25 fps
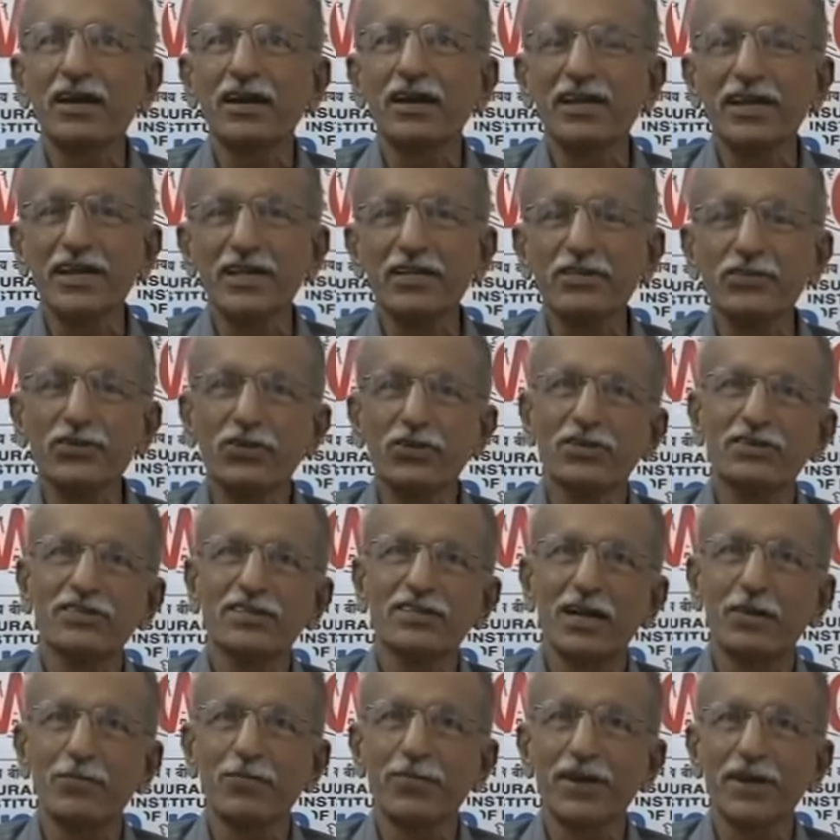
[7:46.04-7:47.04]
reinsurance
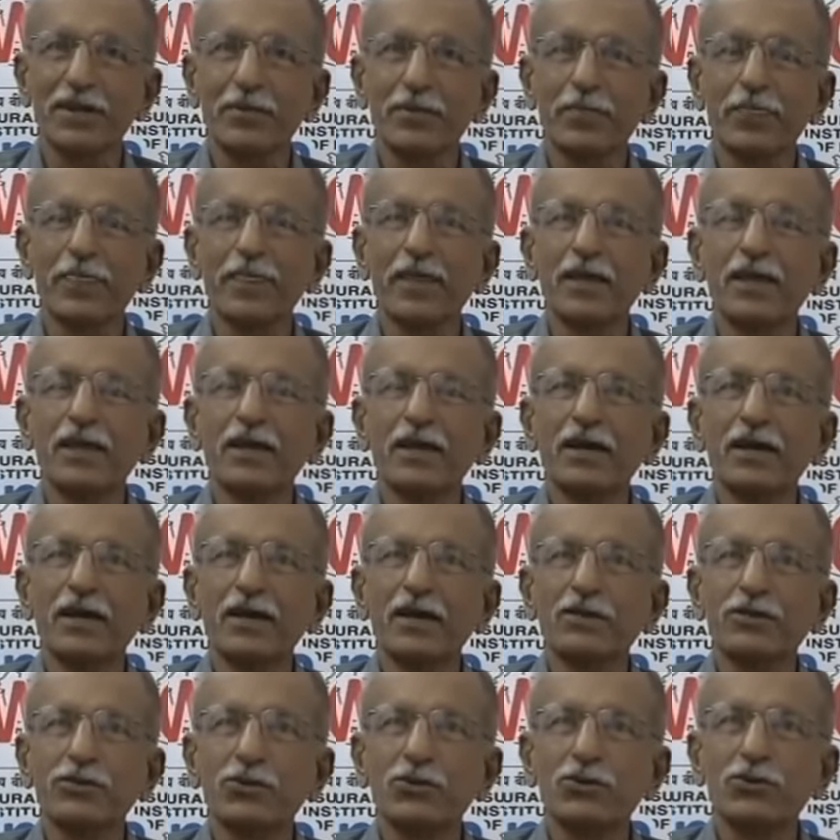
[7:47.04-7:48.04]
company.
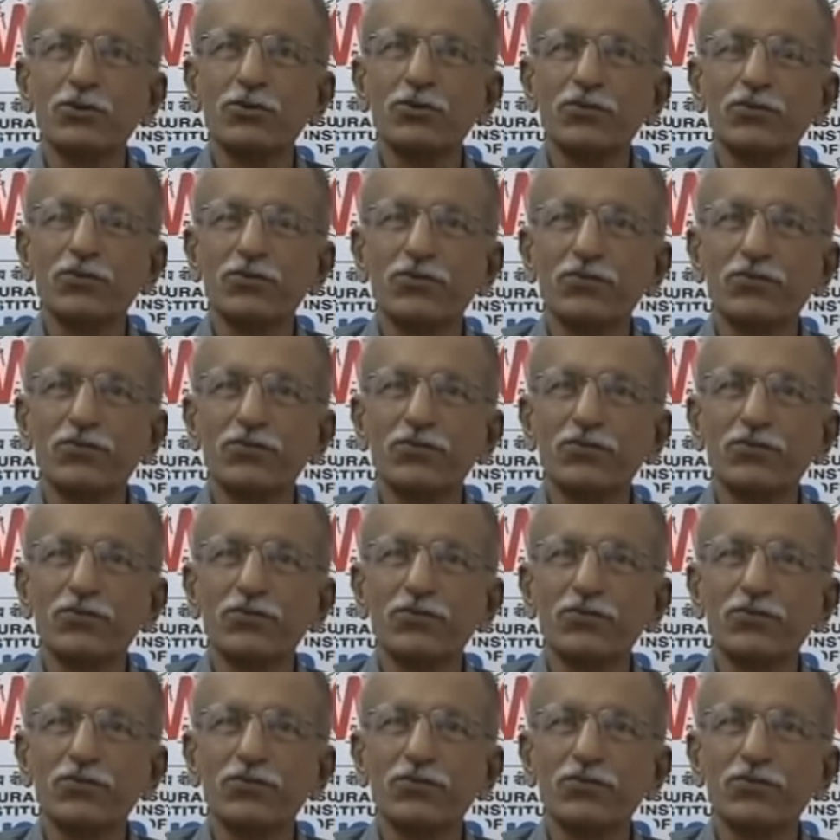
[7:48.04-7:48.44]
So